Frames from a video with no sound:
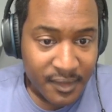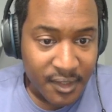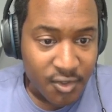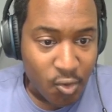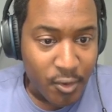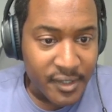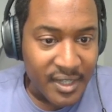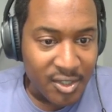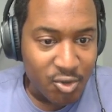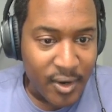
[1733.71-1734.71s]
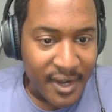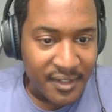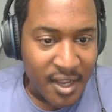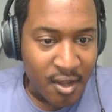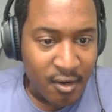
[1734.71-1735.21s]
The story is not
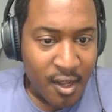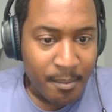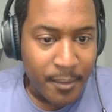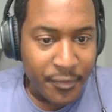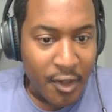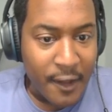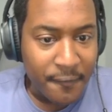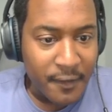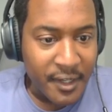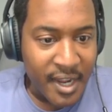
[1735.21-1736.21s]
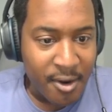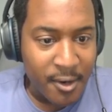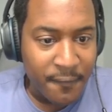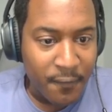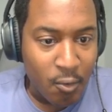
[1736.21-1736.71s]
dragged out, but thoughtfully
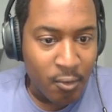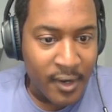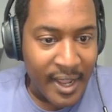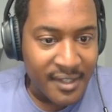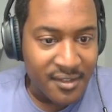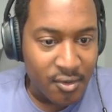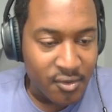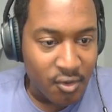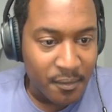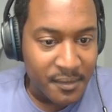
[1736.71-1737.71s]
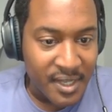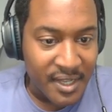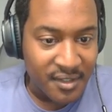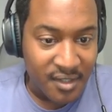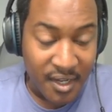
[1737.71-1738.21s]
carried forward as their
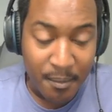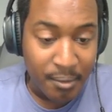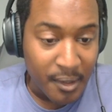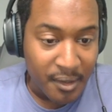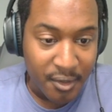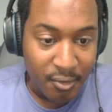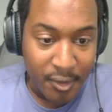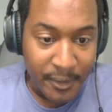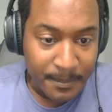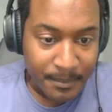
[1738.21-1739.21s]
circumstances. I completely agree.